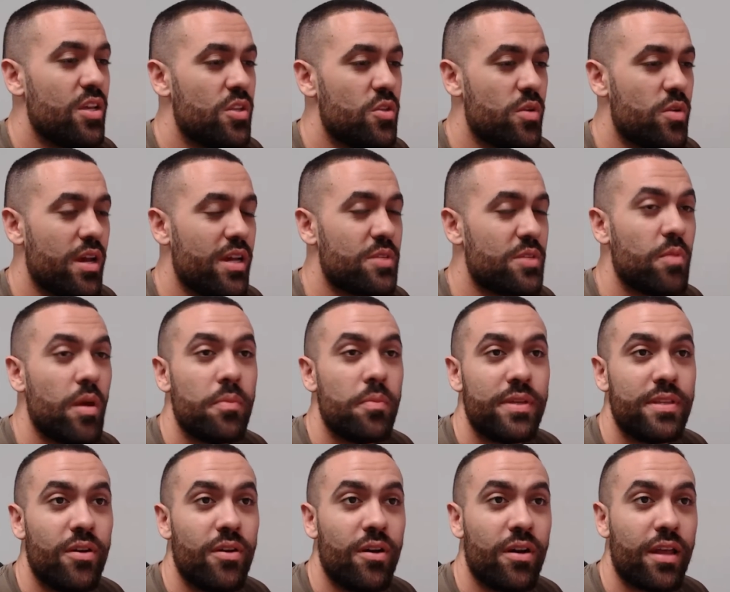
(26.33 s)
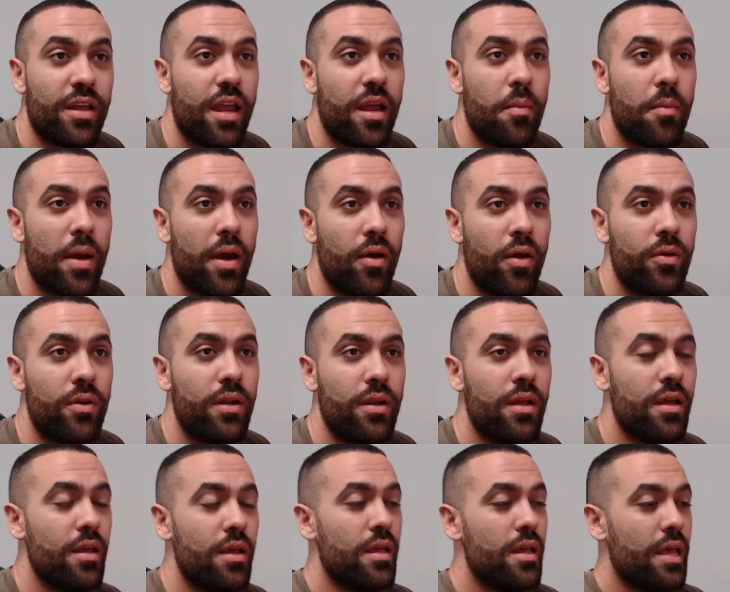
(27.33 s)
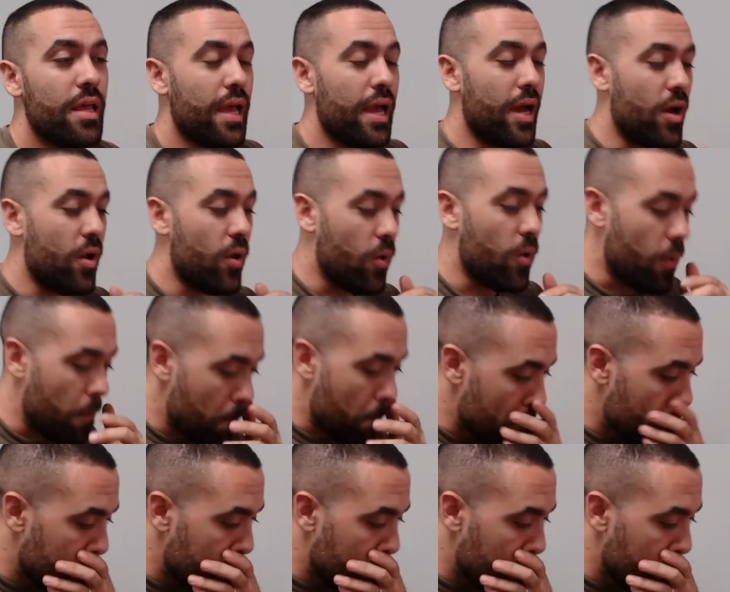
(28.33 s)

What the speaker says: You guys might be talking about how,